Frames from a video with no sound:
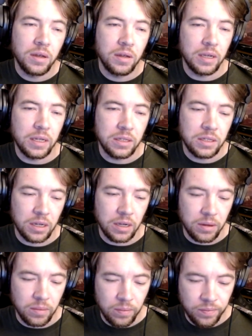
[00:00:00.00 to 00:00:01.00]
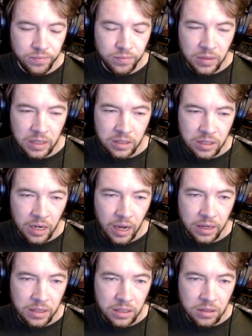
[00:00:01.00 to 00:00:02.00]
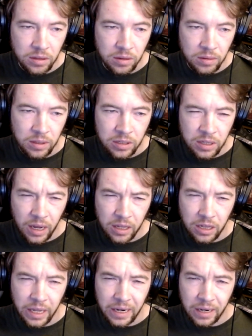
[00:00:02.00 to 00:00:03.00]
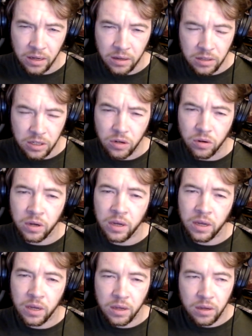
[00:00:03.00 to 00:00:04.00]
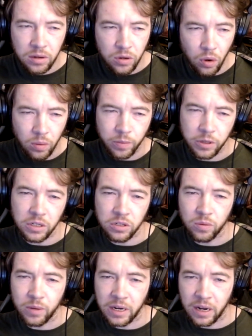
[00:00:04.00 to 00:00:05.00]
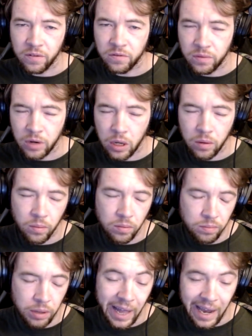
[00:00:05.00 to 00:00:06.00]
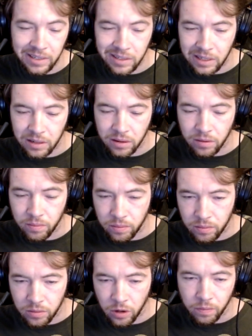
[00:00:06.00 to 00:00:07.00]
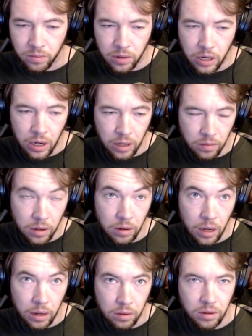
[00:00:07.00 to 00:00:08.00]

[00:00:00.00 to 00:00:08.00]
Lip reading: It's not letting, normal bridges are made out of plastic or no.